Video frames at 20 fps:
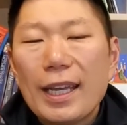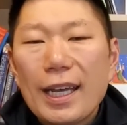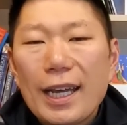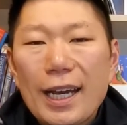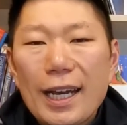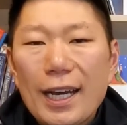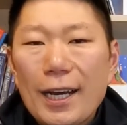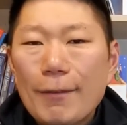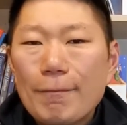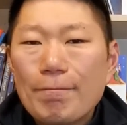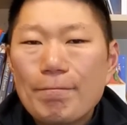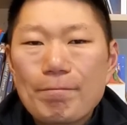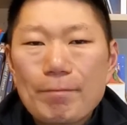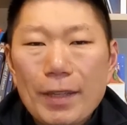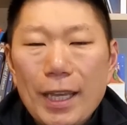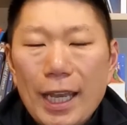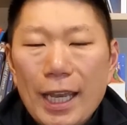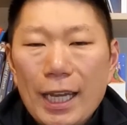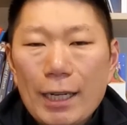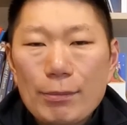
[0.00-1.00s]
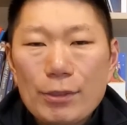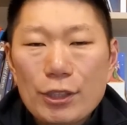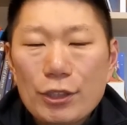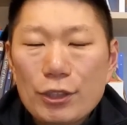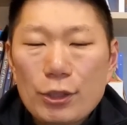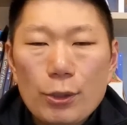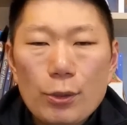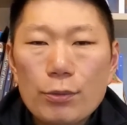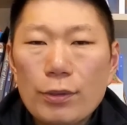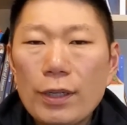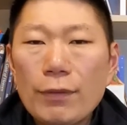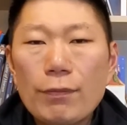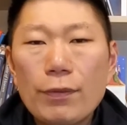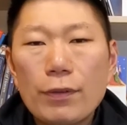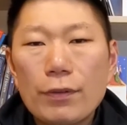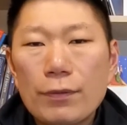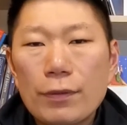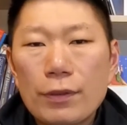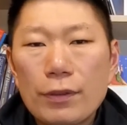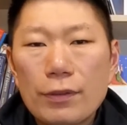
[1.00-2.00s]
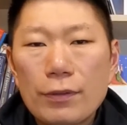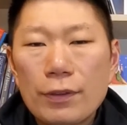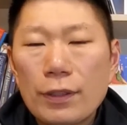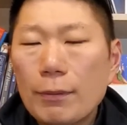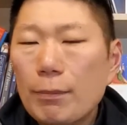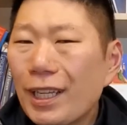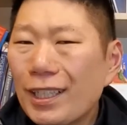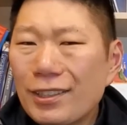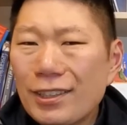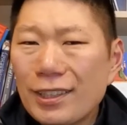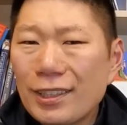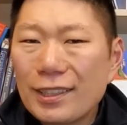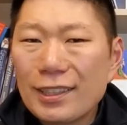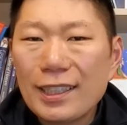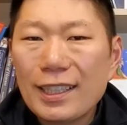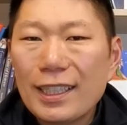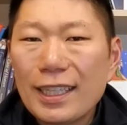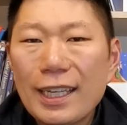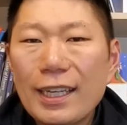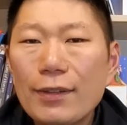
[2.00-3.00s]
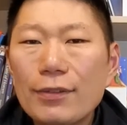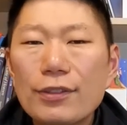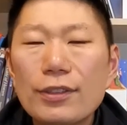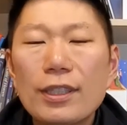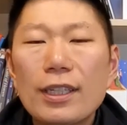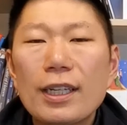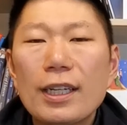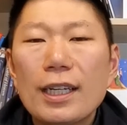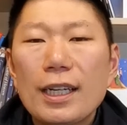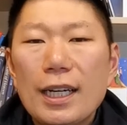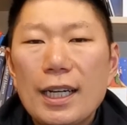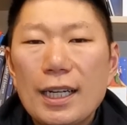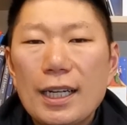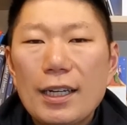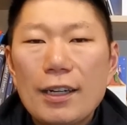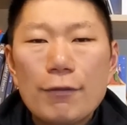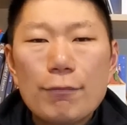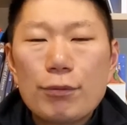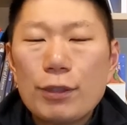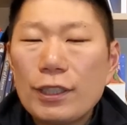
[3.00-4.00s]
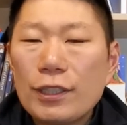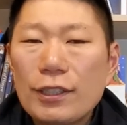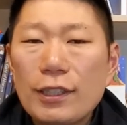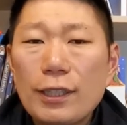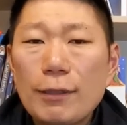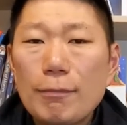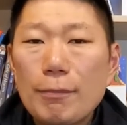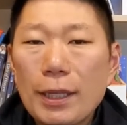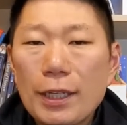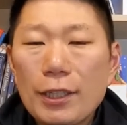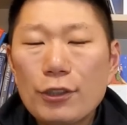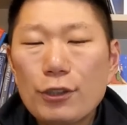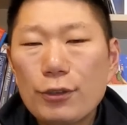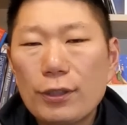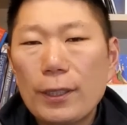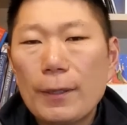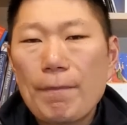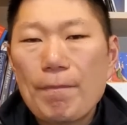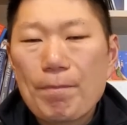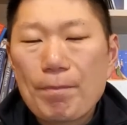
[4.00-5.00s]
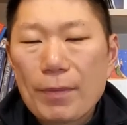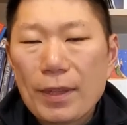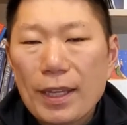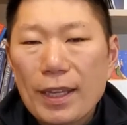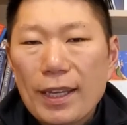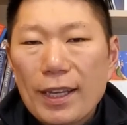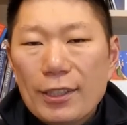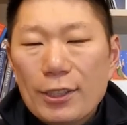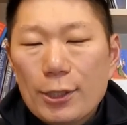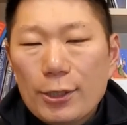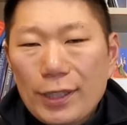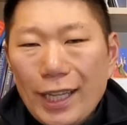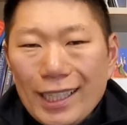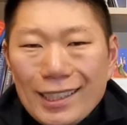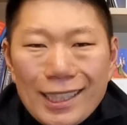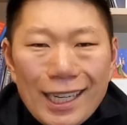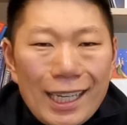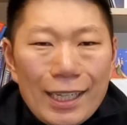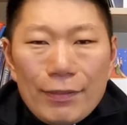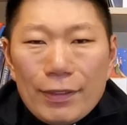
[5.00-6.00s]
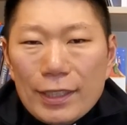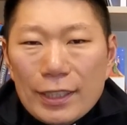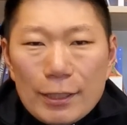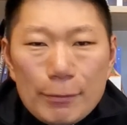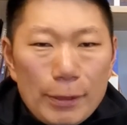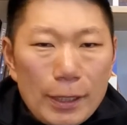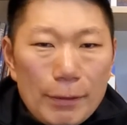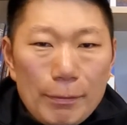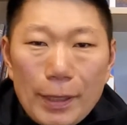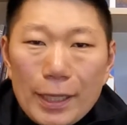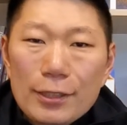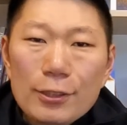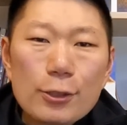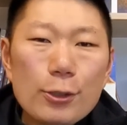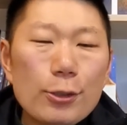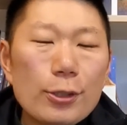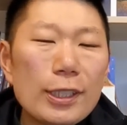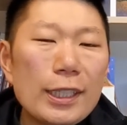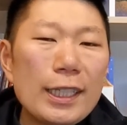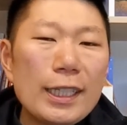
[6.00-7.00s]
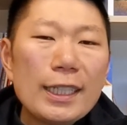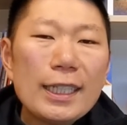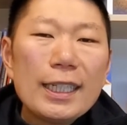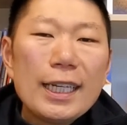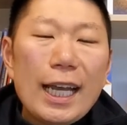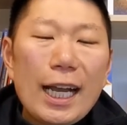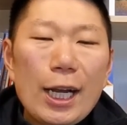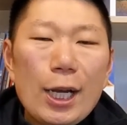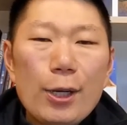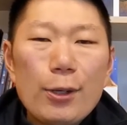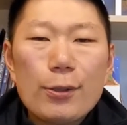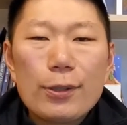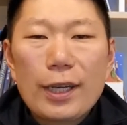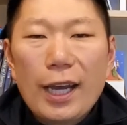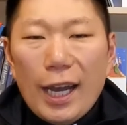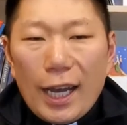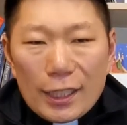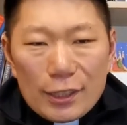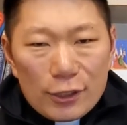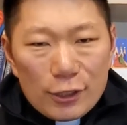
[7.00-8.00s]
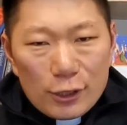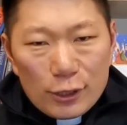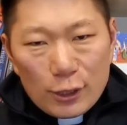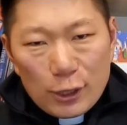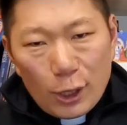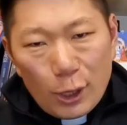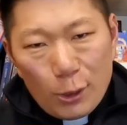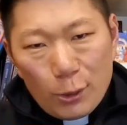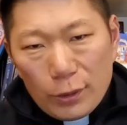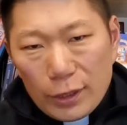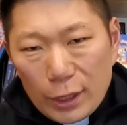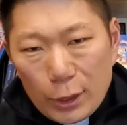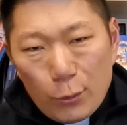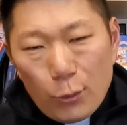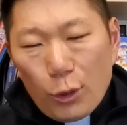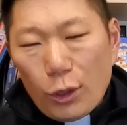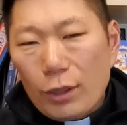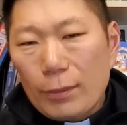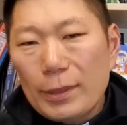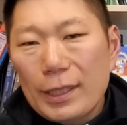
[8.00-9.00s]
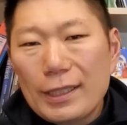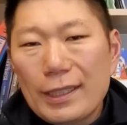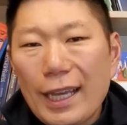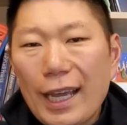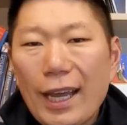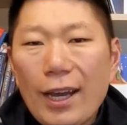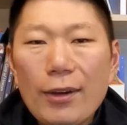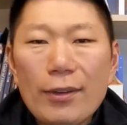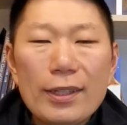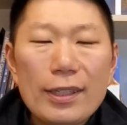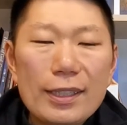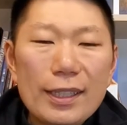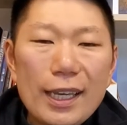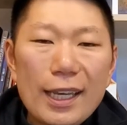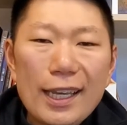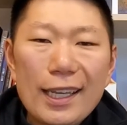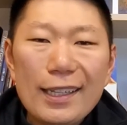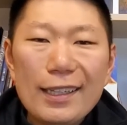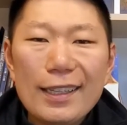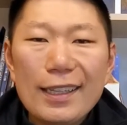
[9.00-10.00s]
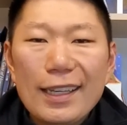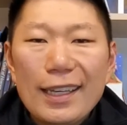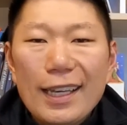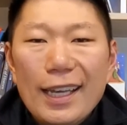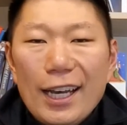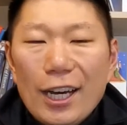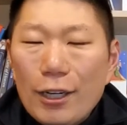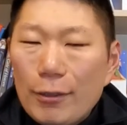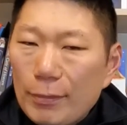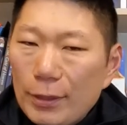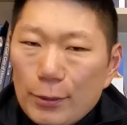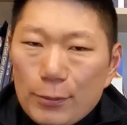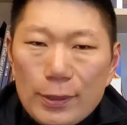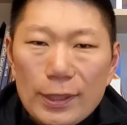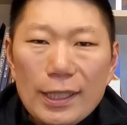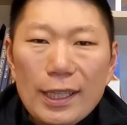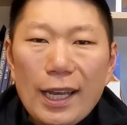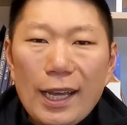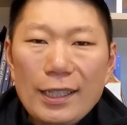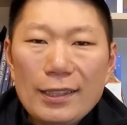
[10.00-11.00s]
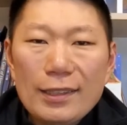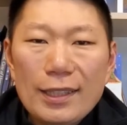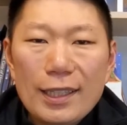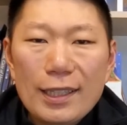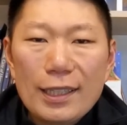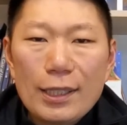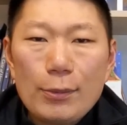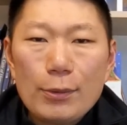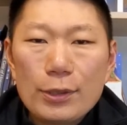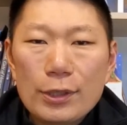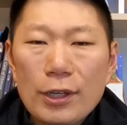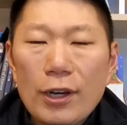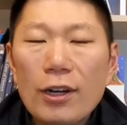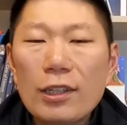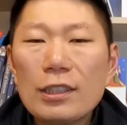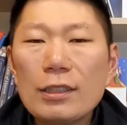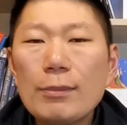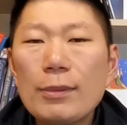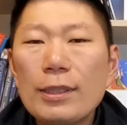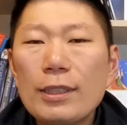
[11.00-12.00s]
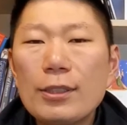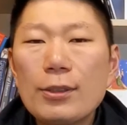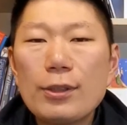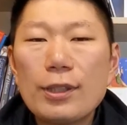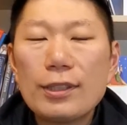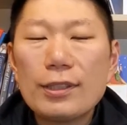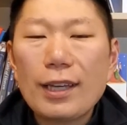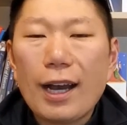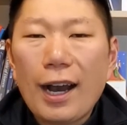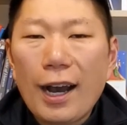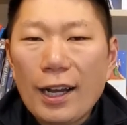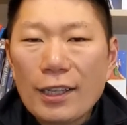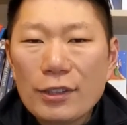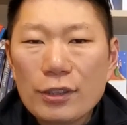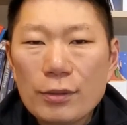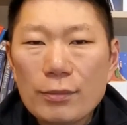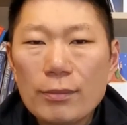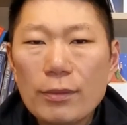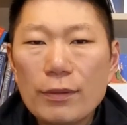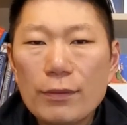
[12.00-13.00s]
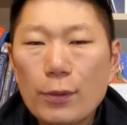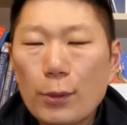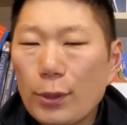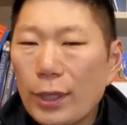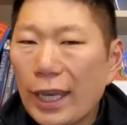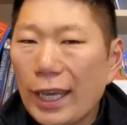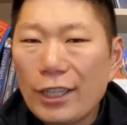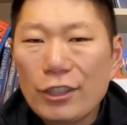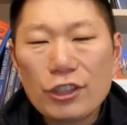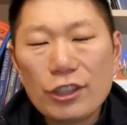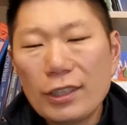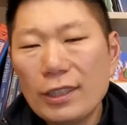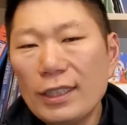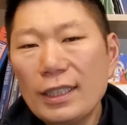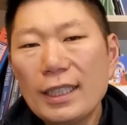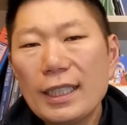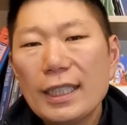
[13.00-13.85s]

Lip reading: and I'm just so grateful for the blessings and the gifts of priestly ministry. So that's kind of a little bit of my story, how God slowly wore me down and helped me realize that He was calling me to this awesome vocation.